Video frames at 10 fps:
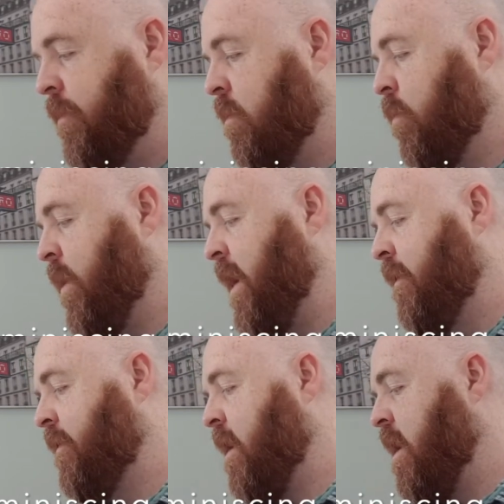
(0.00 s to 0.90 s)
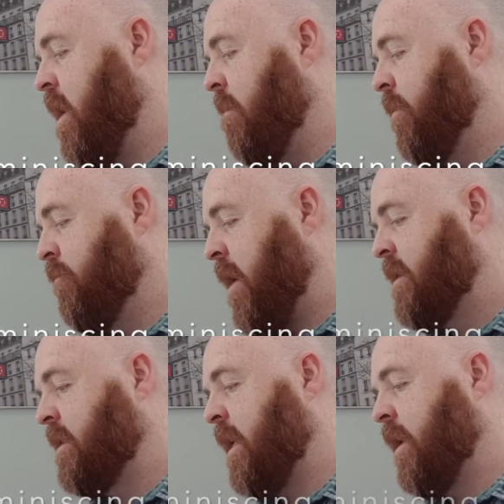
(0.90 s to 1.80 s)
with um, the
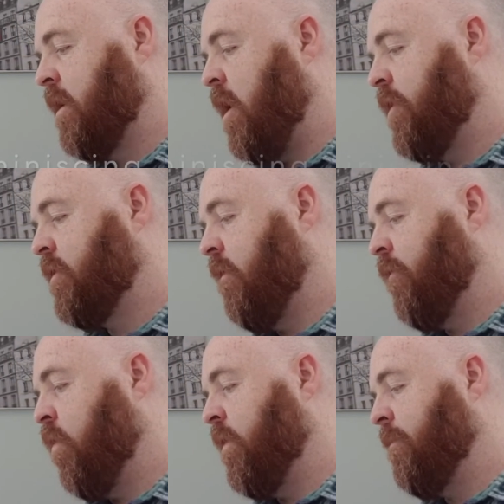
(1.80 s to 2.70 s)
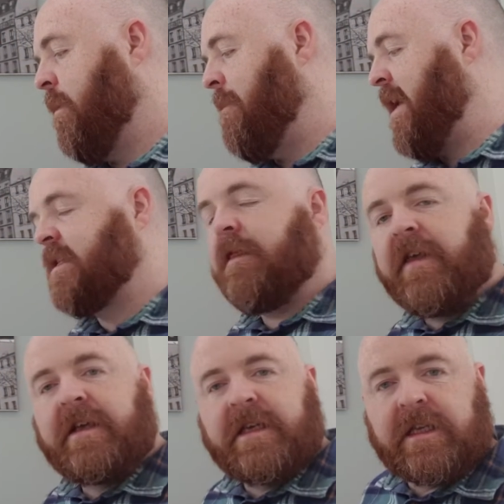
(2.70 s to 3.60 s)
writer telling God of all the amazing
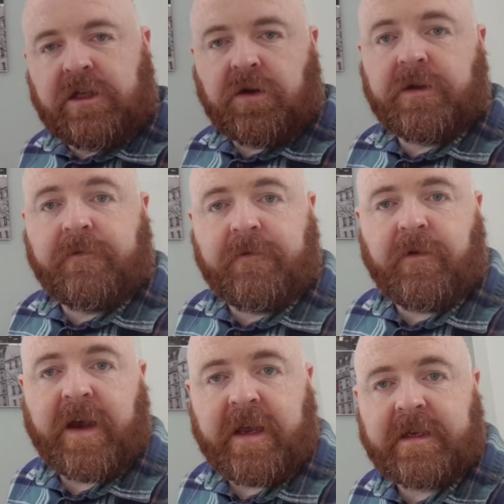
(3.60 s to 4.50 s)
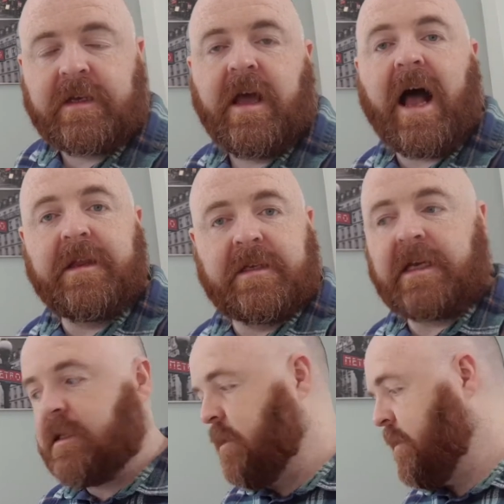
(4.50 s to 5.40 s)
things he's done for his
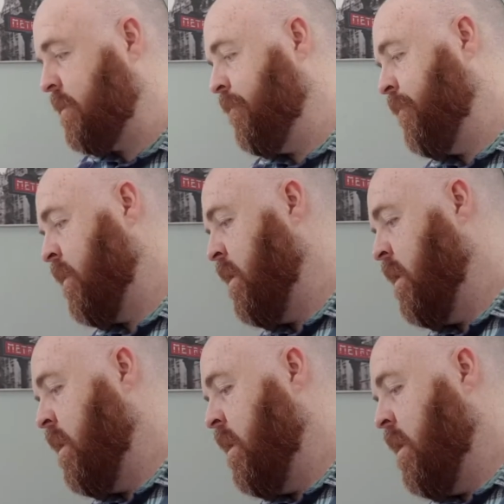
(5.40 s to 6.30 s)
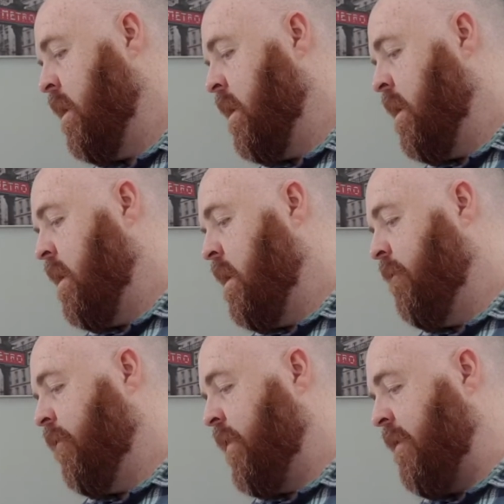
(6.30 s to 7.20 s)
ancestors,
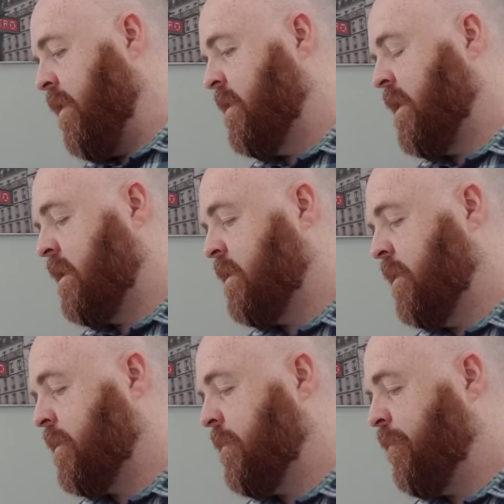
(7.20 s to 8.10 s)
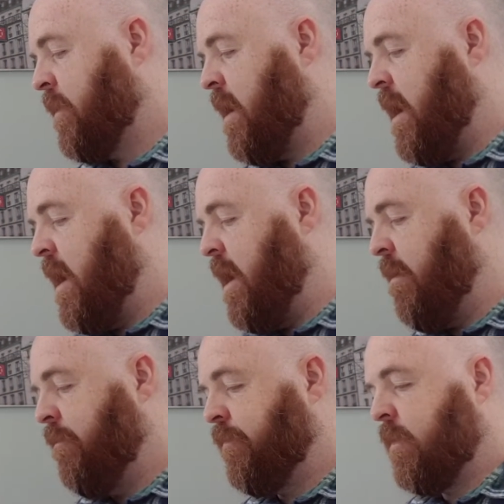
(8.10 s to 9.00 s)
for their ancestors.
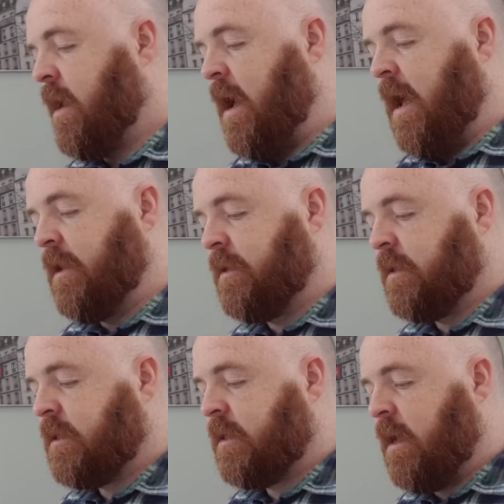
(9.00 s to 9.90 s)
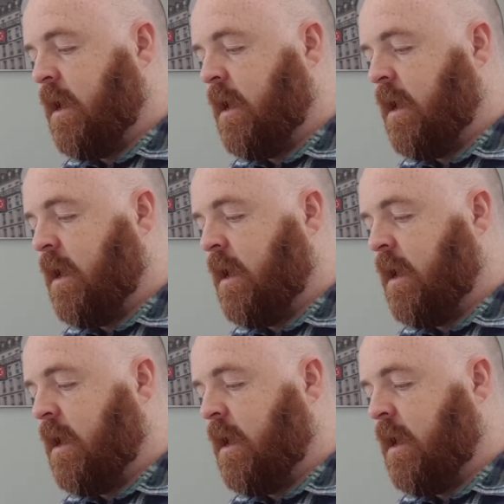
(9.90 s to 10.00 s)
Um, and